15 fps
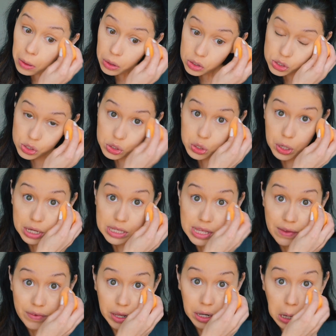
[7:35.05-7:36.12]
So do you guys
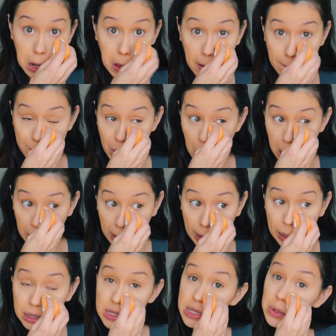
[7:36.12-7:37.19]
have any good
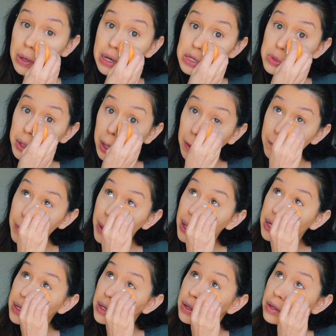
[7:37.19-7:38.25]
podcasts you guys
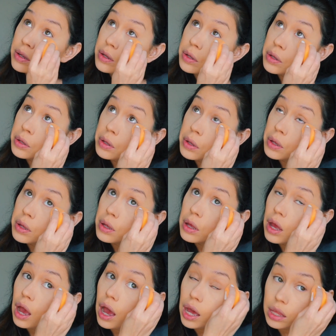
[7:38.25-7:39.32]
recommend?
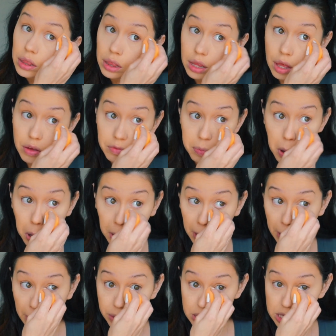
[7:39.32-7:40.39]
I love
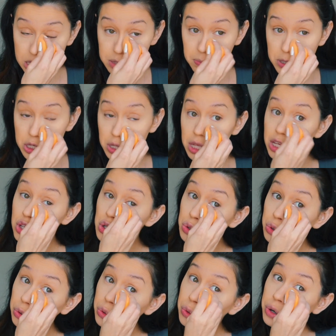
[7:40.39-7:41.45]
podcasts, especially
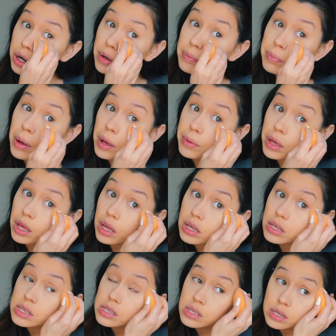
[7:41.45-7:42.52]
true crime
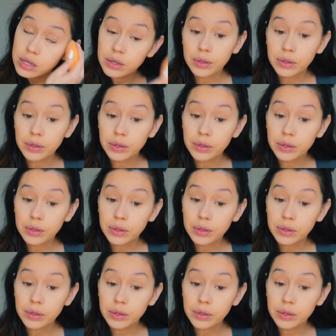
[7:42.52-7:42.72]
podcasts.